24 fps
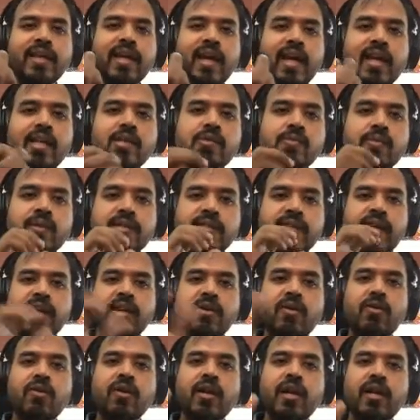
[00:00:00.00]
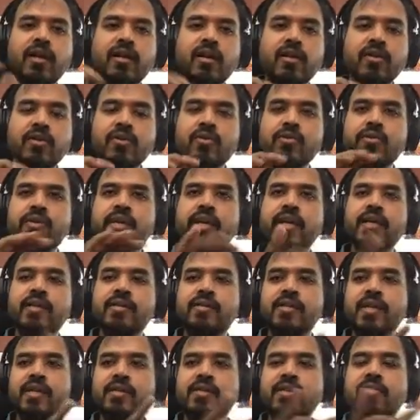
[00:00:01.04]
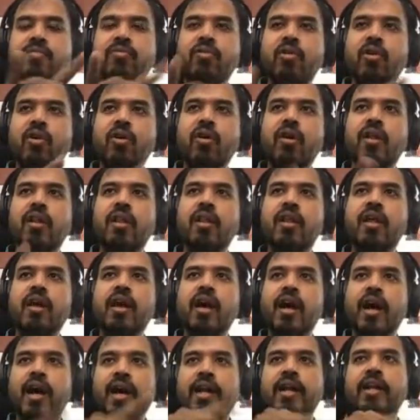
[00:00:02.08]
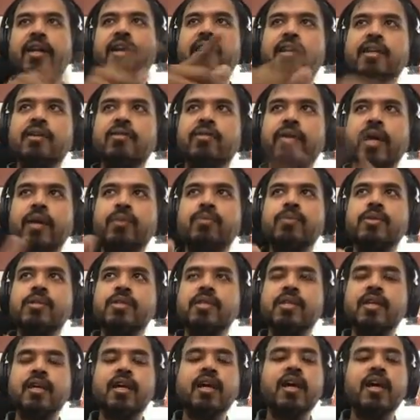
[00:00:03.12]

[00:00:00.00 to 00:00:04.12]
else was encoded using just the for all and inductive types.